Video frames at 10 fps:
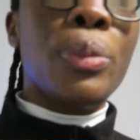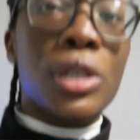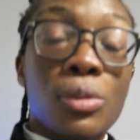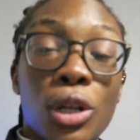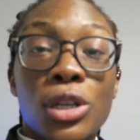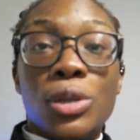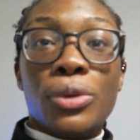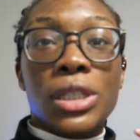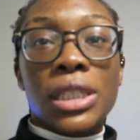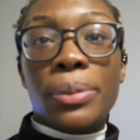to put some clothes up
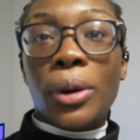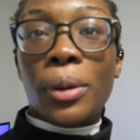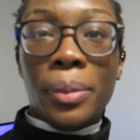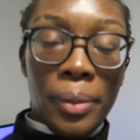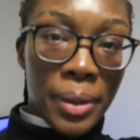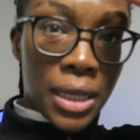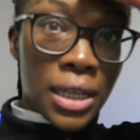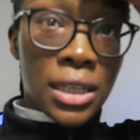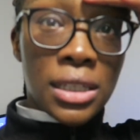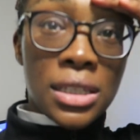on Depop
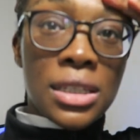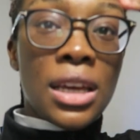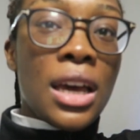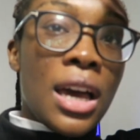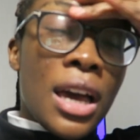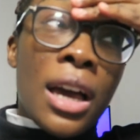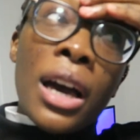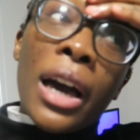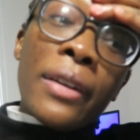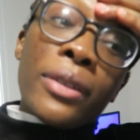because
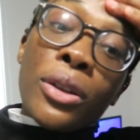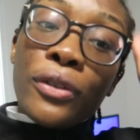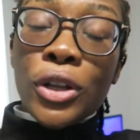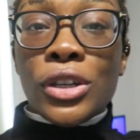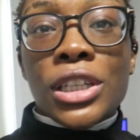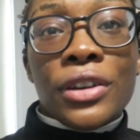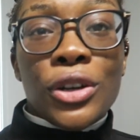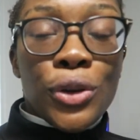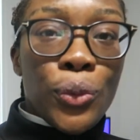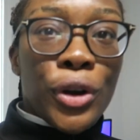I have a lot of clothes here and I
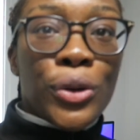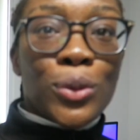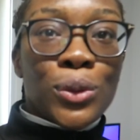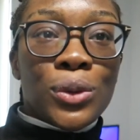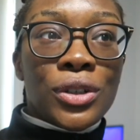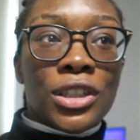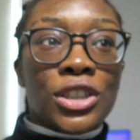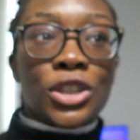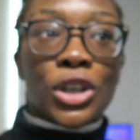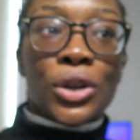don't wear it all.
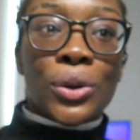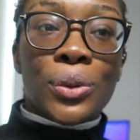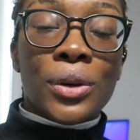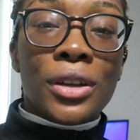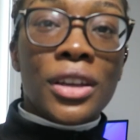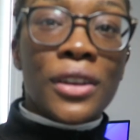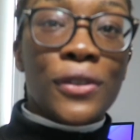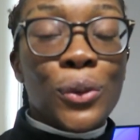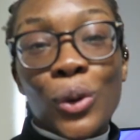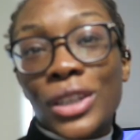So
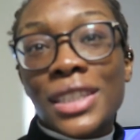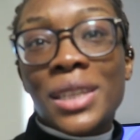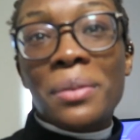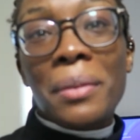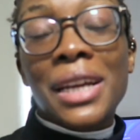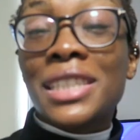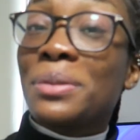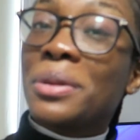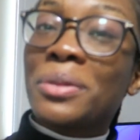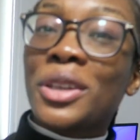if you want some of my
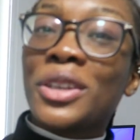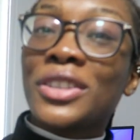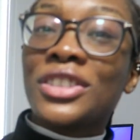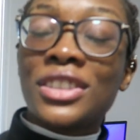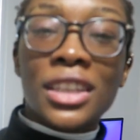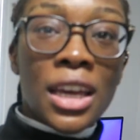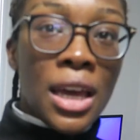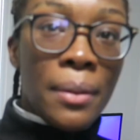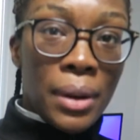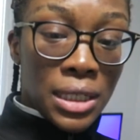Depop clothes,
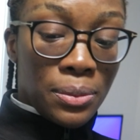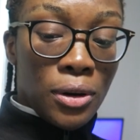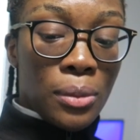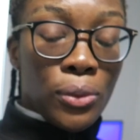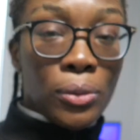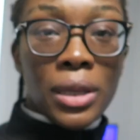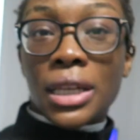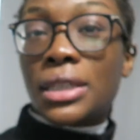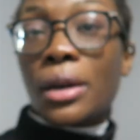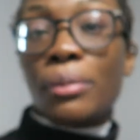my Depop will be
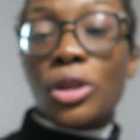linked down